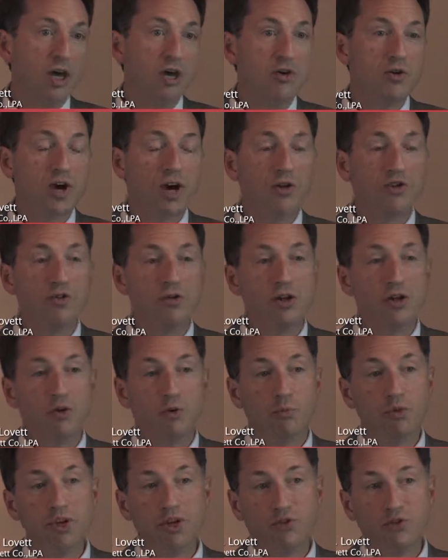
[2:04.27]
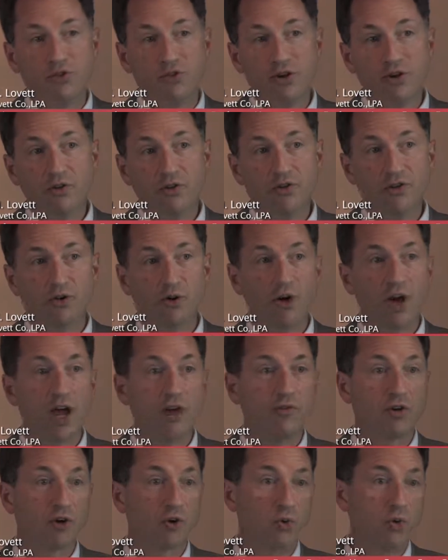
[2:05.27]
You have to either be a citizen or
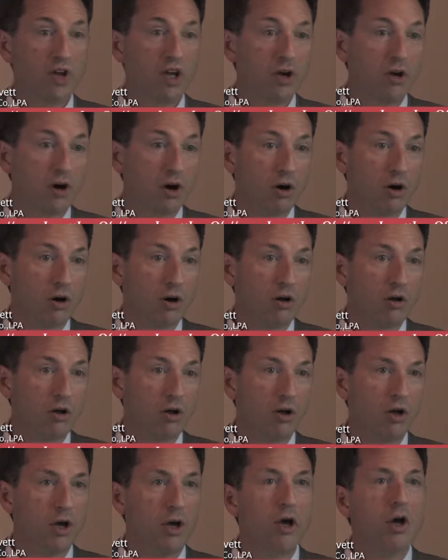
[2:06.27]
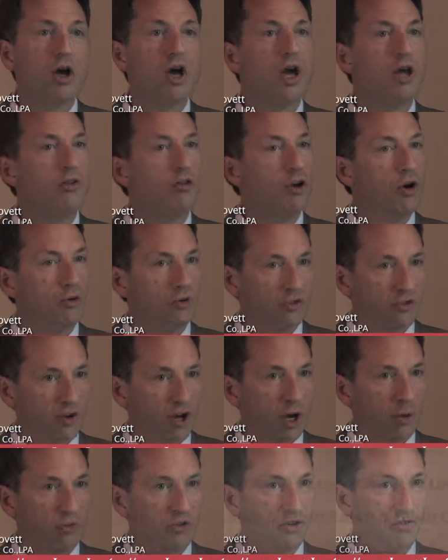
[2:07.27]
have a green card and those
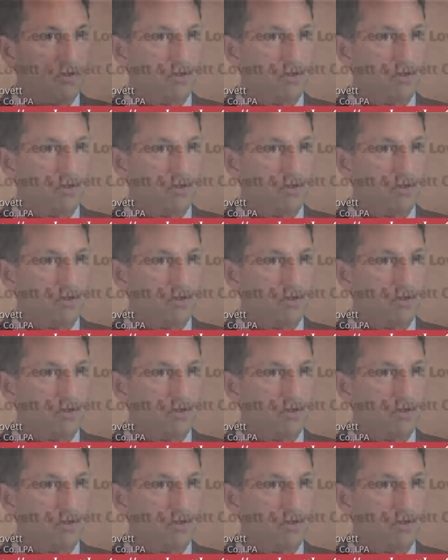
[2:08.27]
types